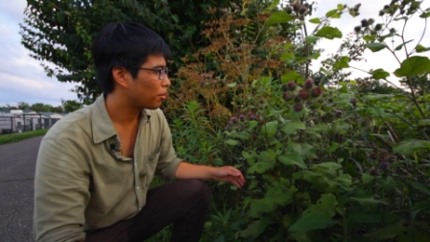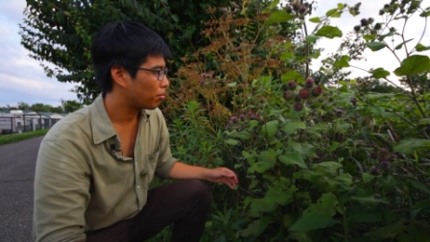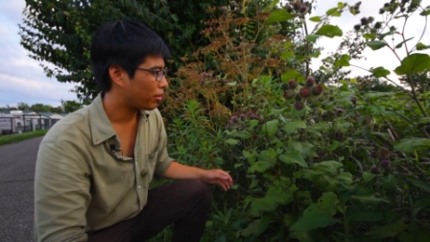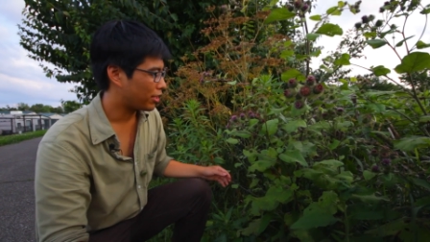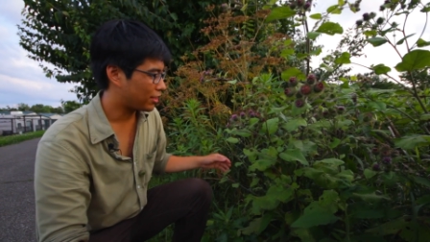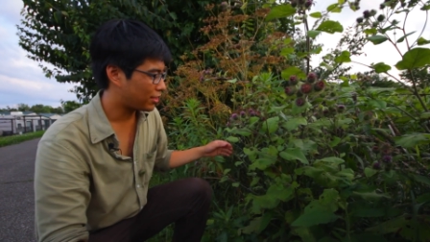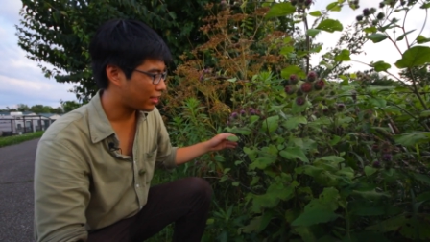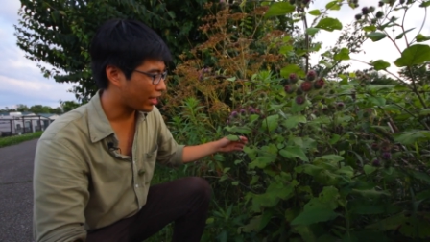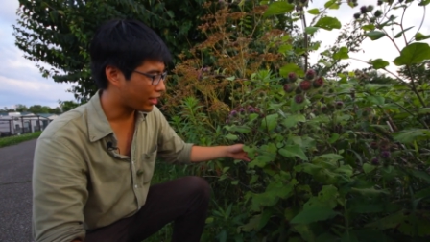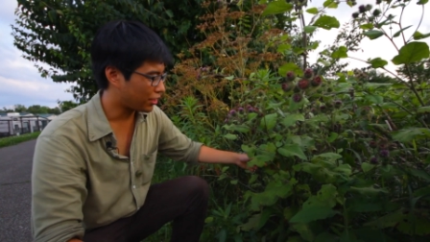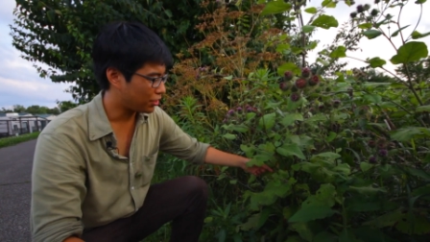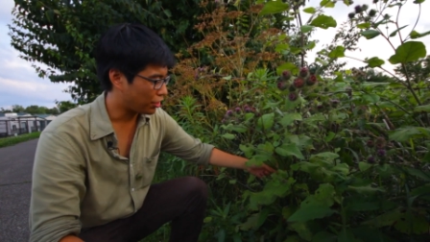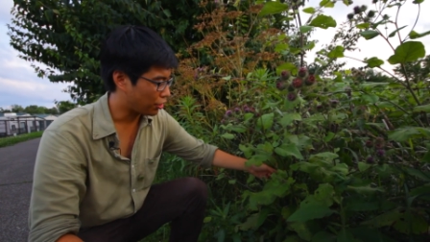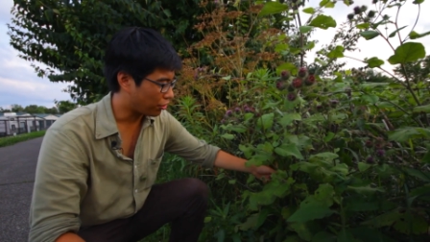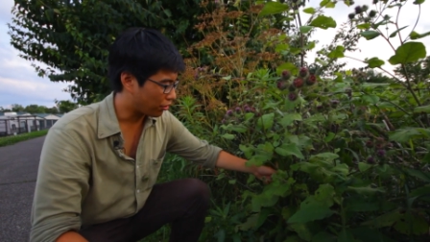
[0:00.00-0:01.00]
But its
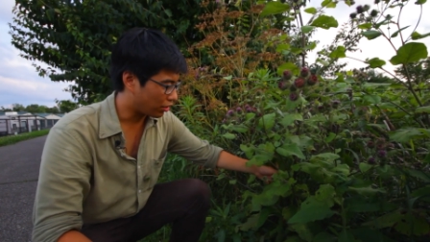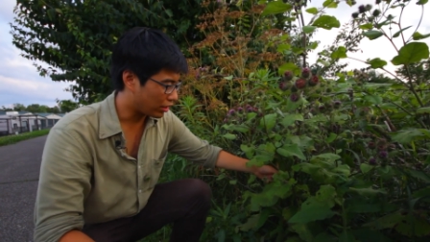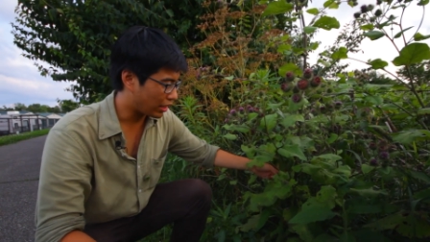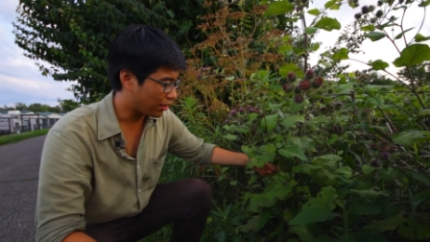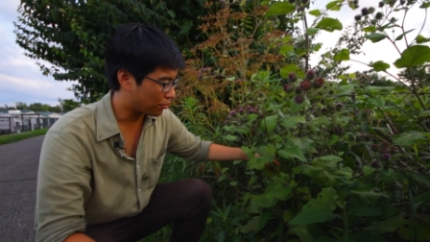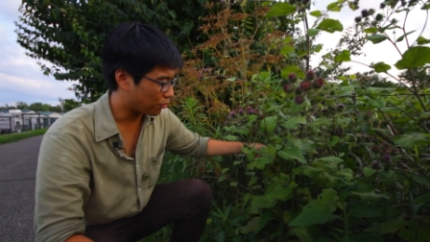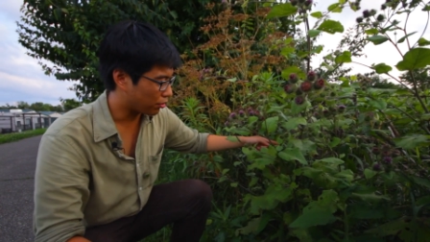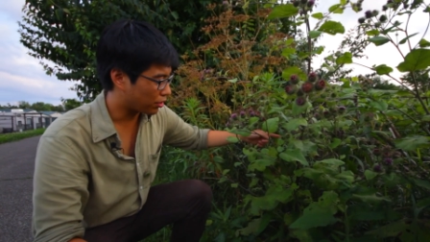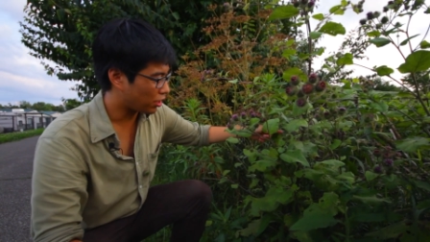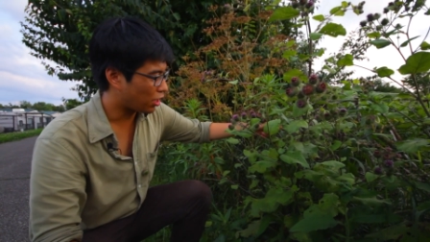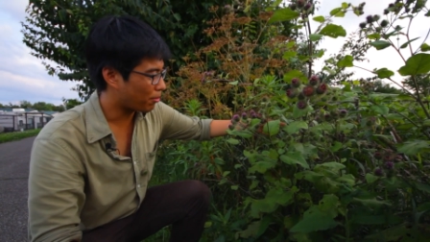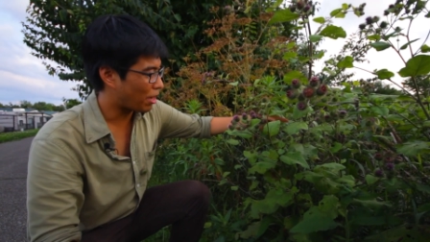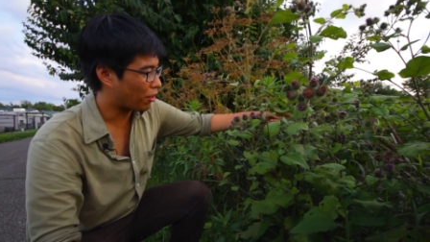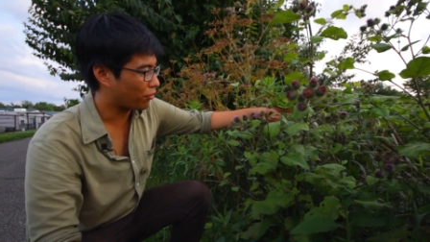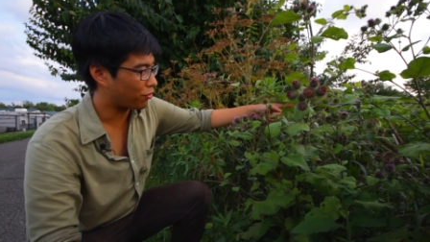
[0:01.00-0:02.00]
second year, the leaves will
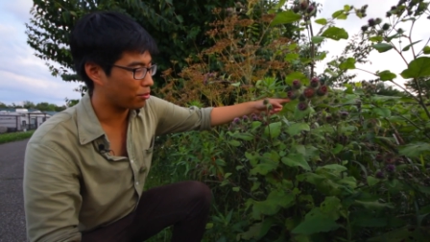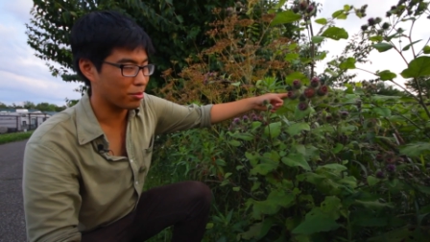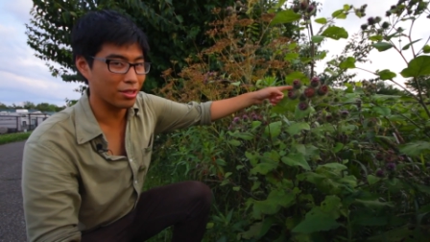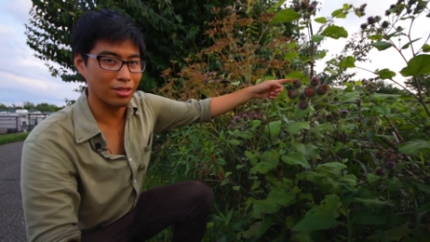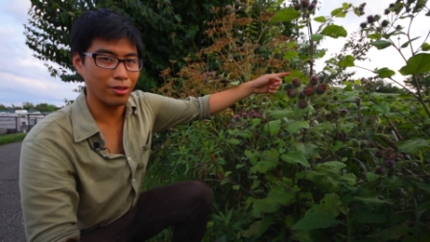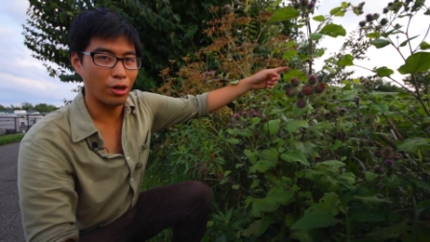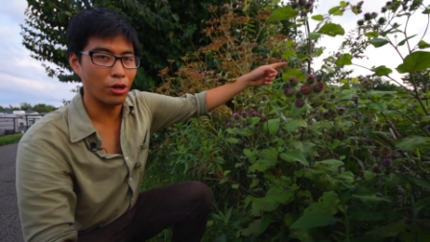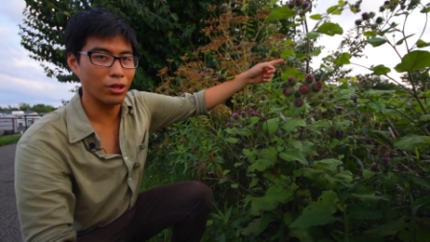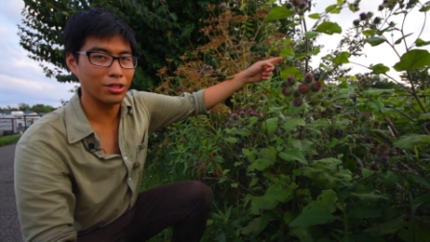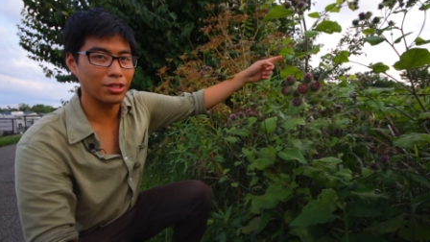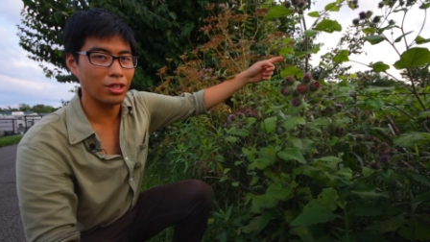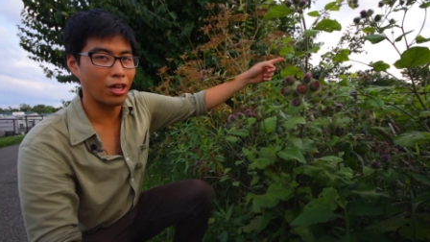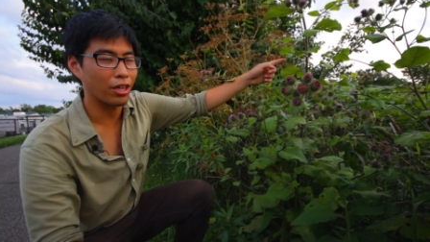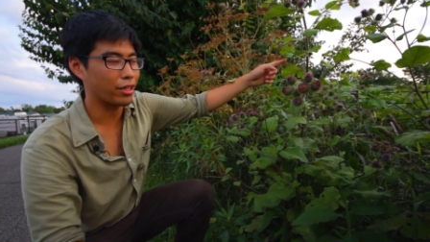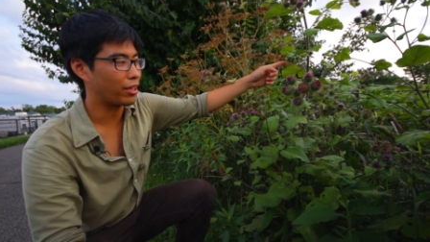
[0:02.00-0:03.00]
come out from this long
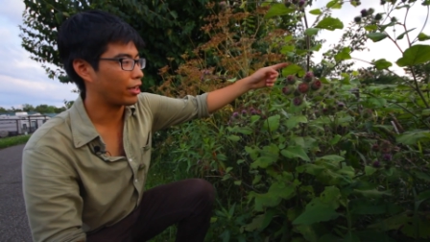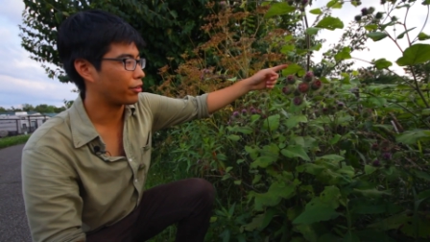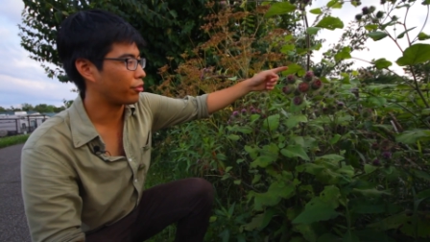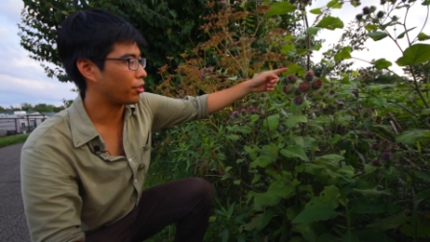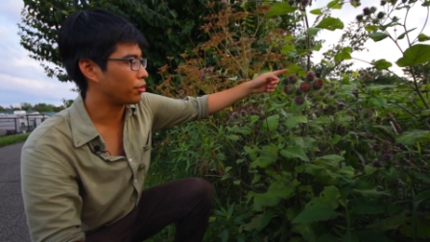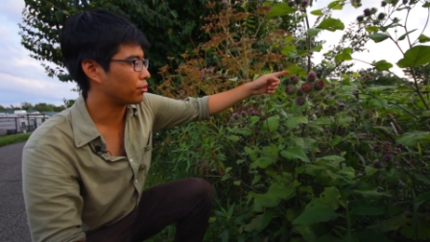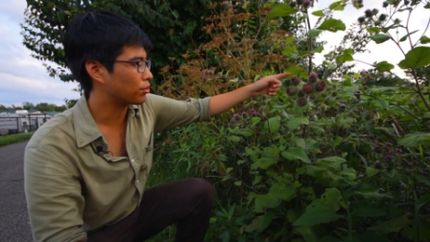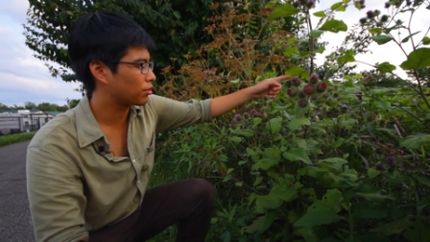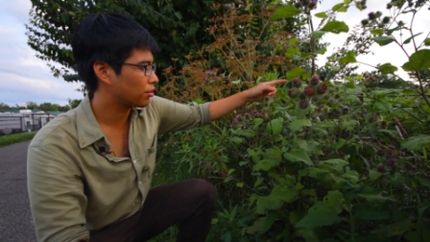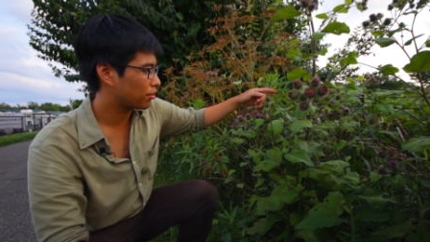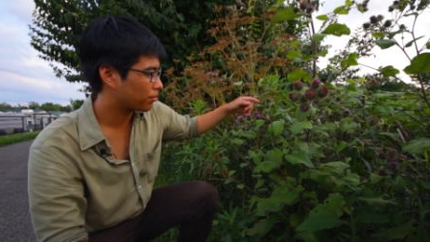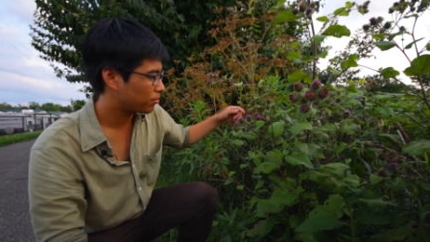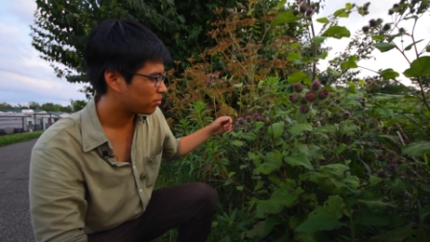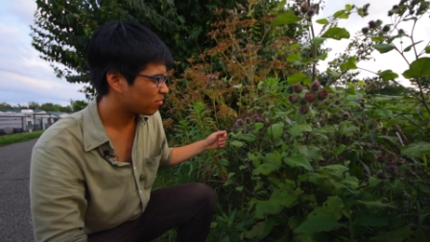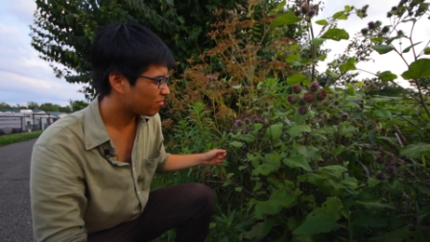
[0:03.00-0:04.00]
stalk that grows.
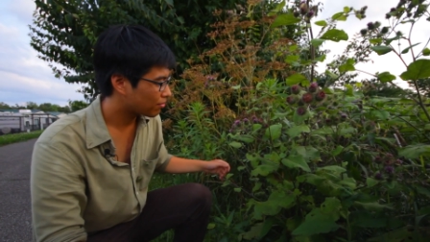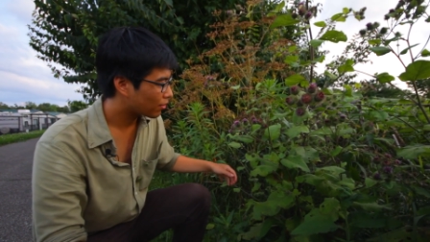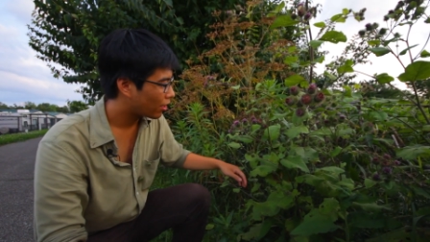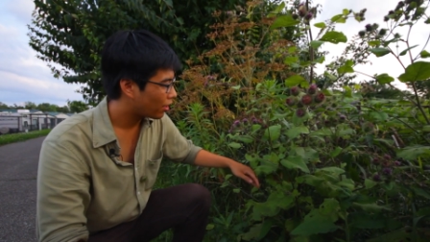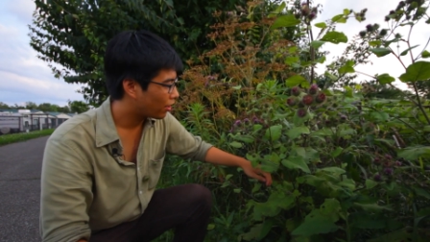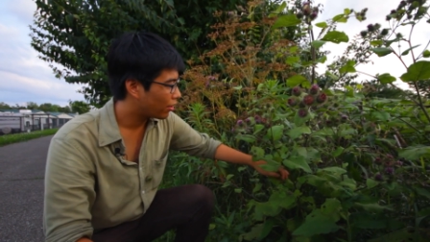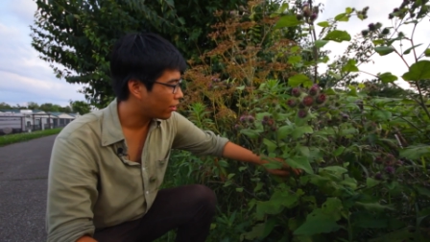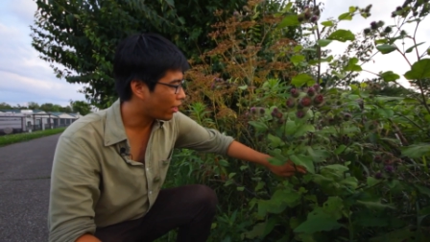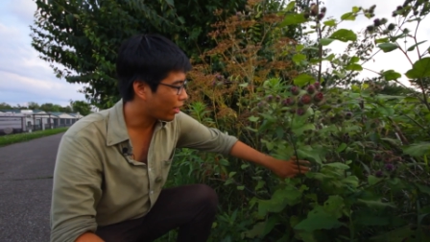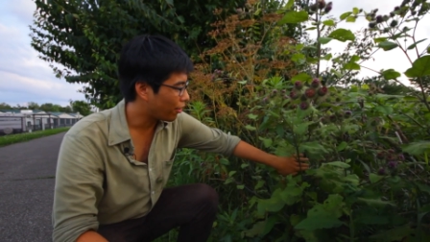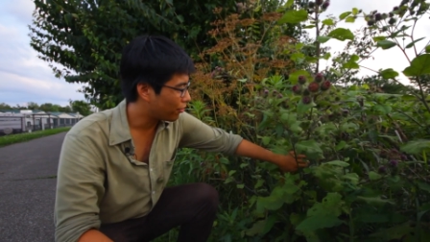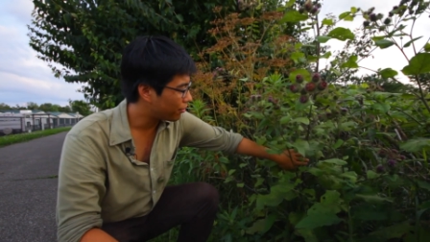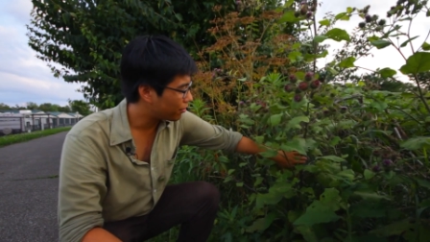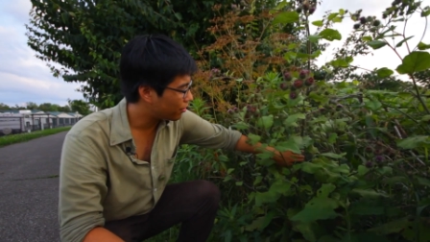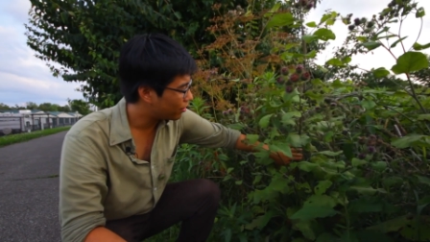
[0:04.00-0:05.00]

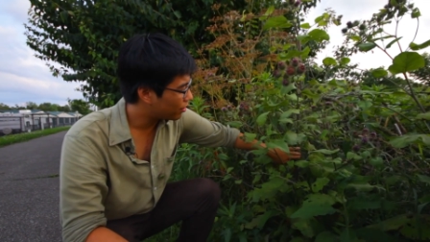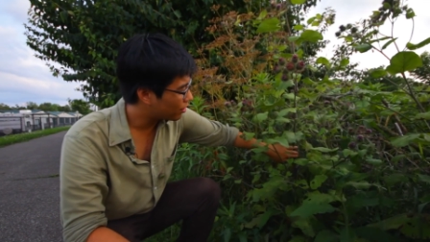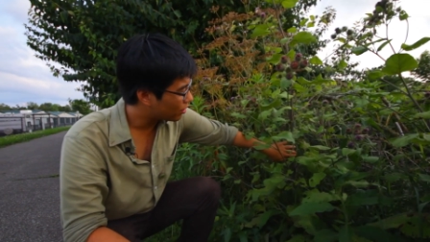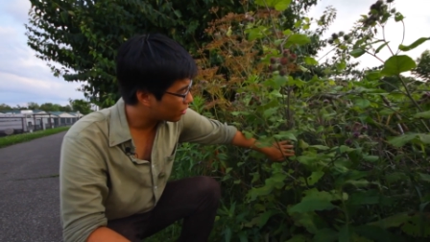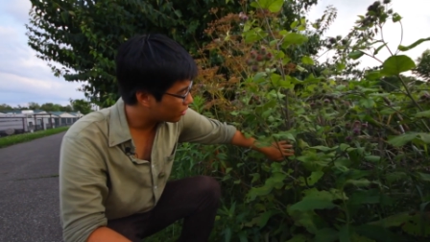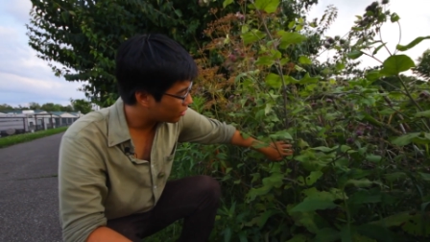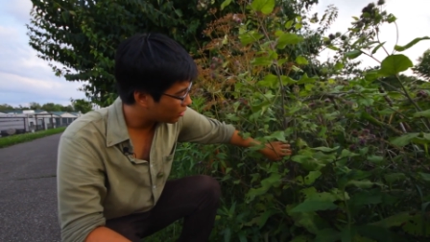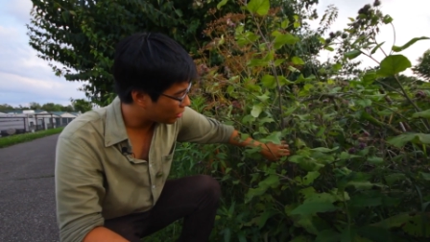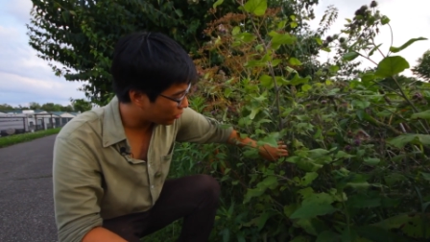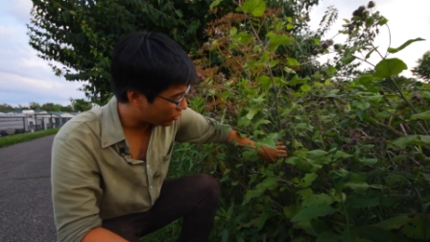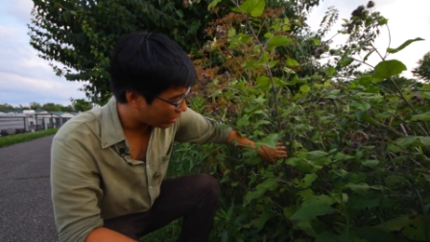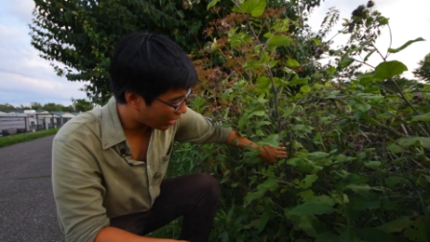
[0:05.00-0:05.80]
Now, you